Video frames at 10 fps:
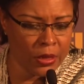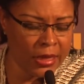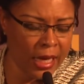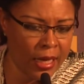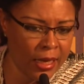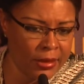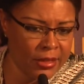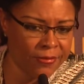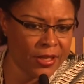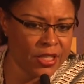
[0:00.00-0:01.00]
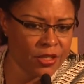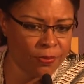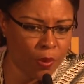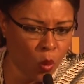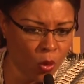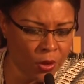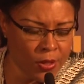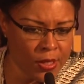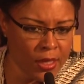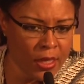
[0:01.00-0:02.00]
the defensive
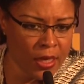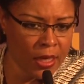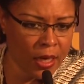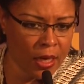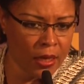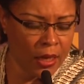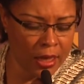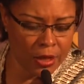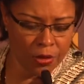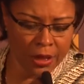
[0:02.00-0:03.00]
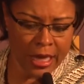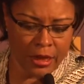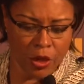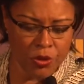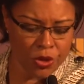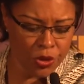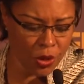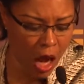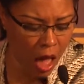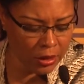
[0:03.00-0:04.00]
boards, and you look at those two
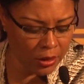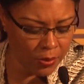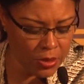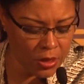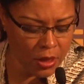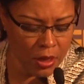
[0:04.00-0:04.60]
columns,